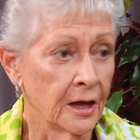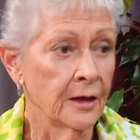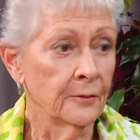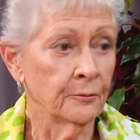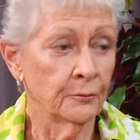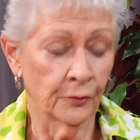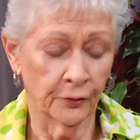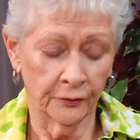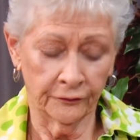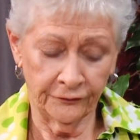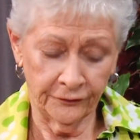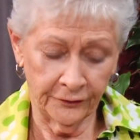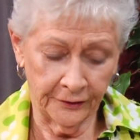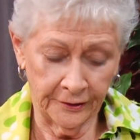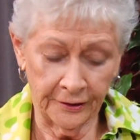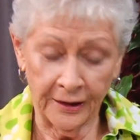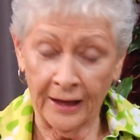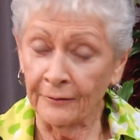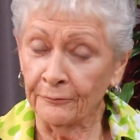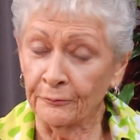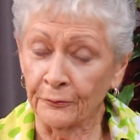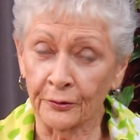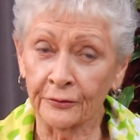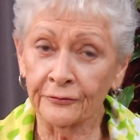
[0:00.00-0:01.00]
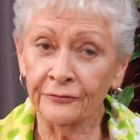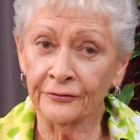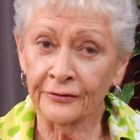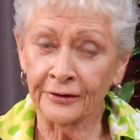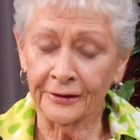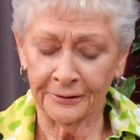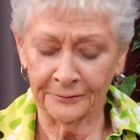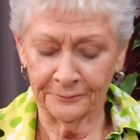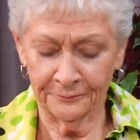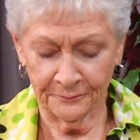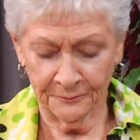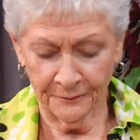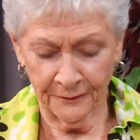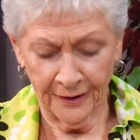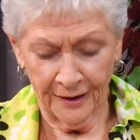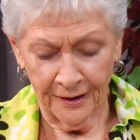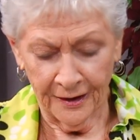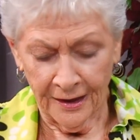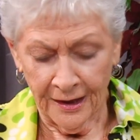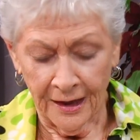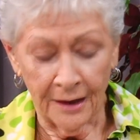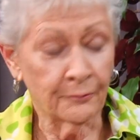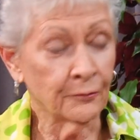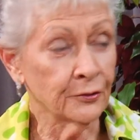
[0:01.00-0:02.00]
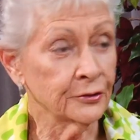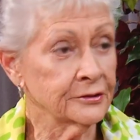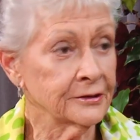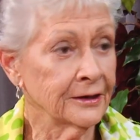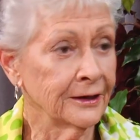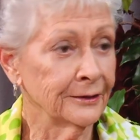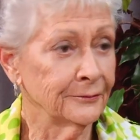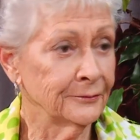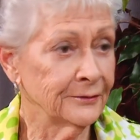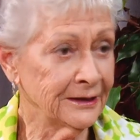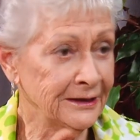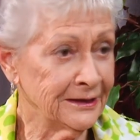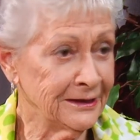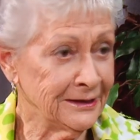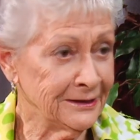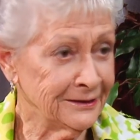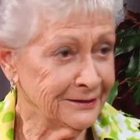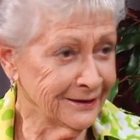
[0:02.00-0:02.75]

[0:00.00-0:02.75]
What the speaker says: More fun. You have more fun. More time to eat.